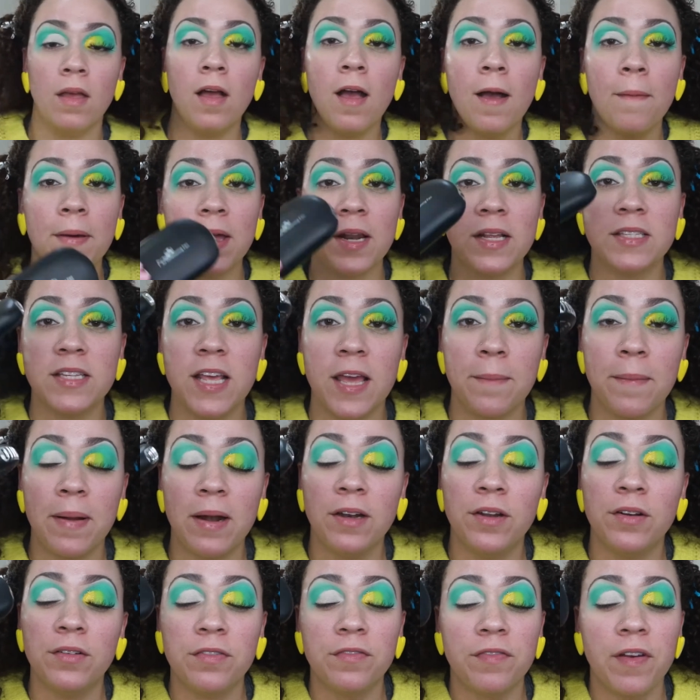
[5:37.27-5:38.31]
I'm going to take my
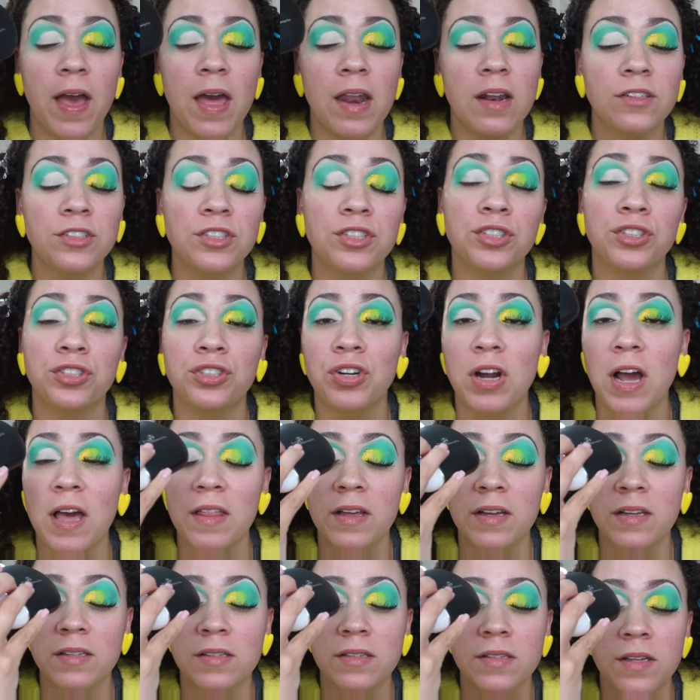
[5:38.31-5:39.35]
little fan and just dry
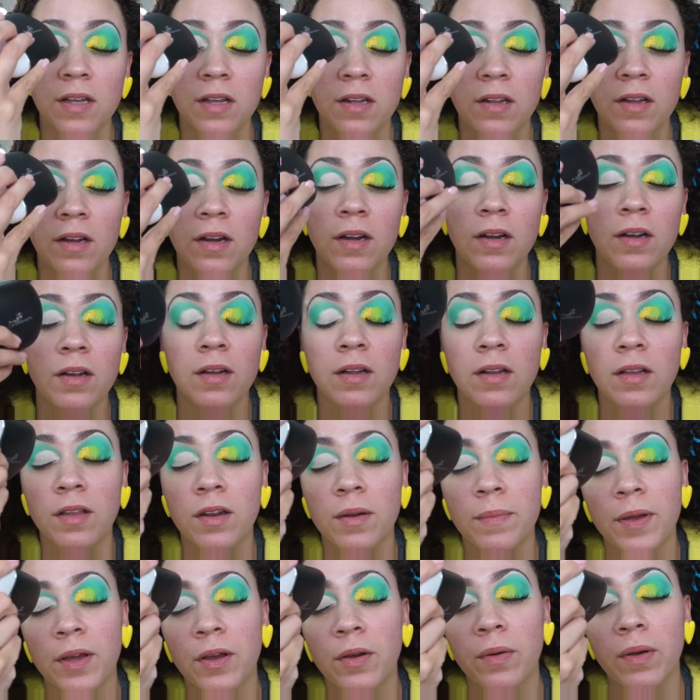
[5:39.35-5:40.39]
the concealer a
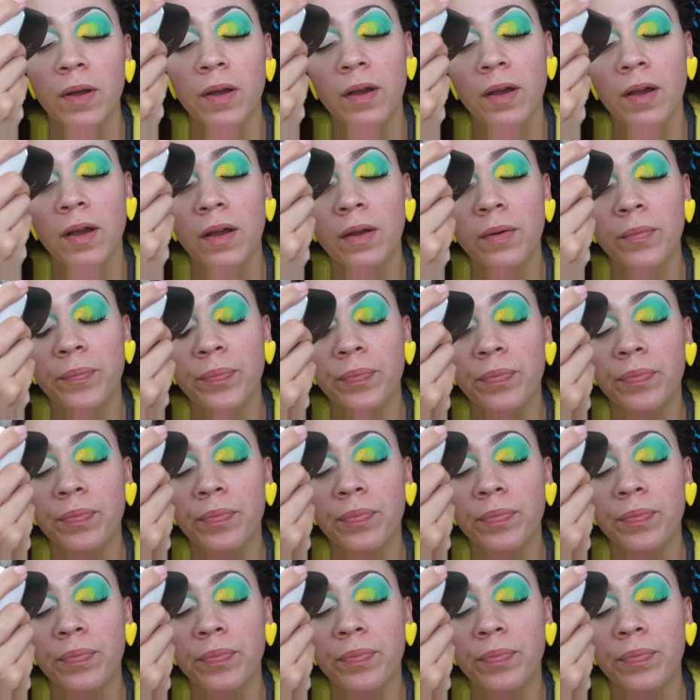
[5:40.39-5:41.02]
little bit quicker.